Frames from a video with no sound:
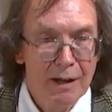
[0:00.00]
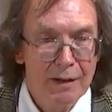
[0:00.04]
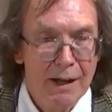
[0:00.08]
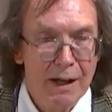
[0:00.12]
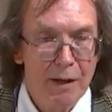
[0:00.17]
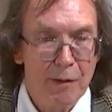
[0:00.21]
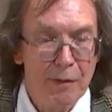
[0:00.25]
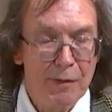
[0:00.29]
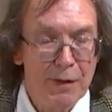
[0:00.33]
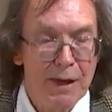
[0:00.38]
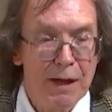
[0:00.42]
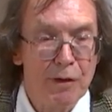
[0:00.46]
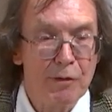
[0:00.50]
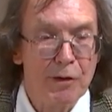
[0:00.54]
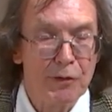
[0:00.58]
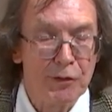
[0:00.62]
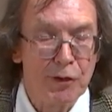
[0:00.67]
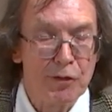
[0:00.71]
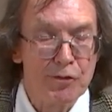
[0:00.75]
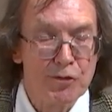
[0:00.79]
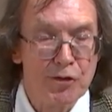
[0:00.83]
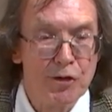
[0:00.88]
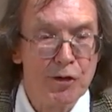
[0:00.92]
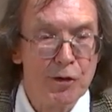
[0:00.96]
Now, there
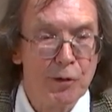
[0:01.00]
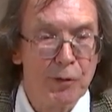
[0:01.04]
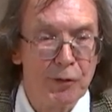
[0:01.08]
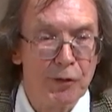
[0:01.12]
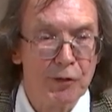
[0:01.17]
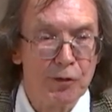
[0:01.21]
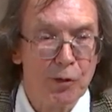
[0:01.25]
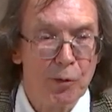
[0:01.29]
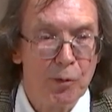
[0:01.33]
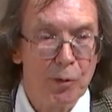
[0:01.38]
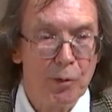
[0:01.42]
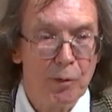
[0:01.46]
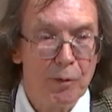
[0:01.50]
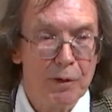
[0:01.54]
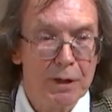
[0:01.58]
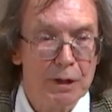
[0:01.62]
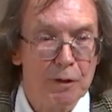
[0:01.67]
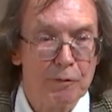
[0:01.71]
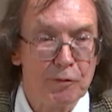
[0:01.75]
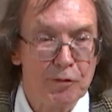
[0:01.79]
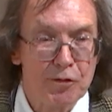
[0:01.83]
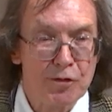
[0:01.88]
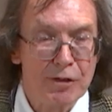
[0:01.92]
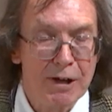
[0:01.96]
is a true story
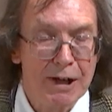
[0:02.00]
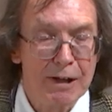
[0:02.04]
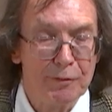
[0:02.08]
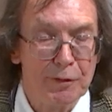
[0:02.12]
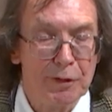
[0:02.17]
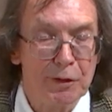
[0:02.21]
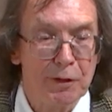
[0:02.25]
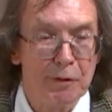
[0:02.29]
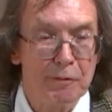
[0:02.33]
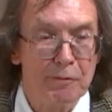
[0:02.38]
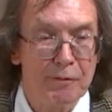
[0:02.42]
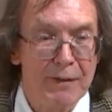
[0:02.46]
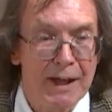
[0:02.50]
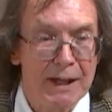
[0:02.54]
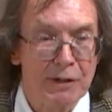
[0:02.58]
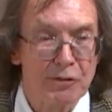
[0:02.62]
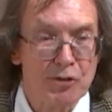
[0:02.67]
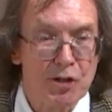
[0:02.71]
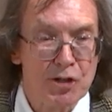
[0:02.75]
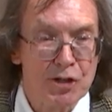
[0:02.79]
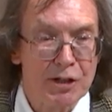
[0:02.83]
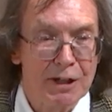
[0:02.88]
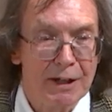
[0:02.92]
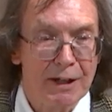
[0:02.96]
of travel,
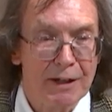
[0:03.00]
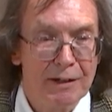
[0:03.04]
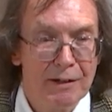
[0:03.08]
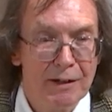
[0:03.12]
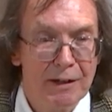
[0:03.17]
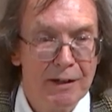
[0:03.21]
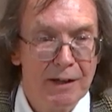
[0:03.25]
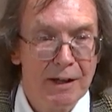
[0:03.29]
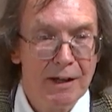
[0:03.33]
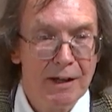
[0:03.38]
adventure,